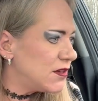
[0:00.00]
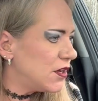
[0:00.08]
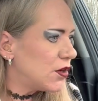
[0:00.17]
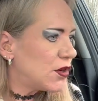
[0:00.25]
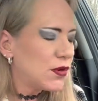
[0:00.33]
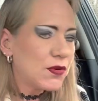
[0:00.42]
You
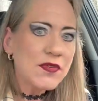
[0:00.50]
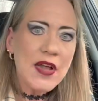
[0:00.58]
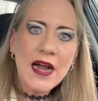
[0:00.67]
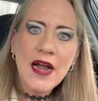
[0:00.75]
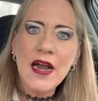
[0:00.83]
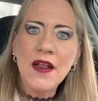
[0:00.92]
know,
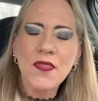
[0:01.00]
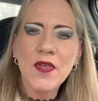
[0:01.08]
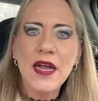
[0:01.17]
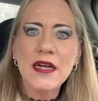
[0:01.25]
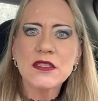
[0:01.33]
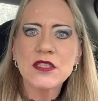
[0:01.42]
that kind of
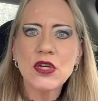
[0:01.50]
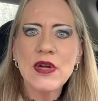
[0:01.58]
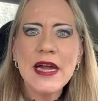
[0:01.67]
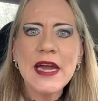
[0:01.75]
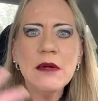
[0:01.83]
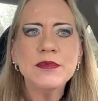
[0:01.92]
thing. So
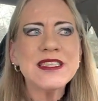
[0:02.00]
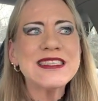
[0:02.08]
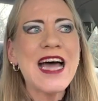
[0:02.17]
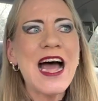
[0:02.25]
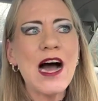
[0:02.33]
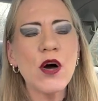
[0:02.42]
that keeps us
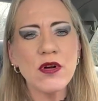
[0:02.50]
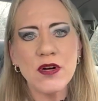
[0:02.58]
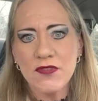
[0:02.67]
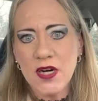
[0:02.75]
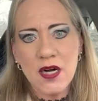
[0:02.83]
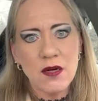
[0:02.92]
out of
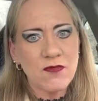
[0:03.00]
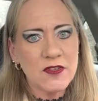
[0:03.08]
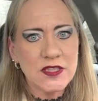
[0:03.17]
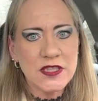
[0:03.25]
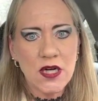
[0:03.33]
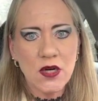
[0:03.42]
the
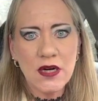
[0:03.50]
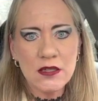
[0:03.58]
comfort zone.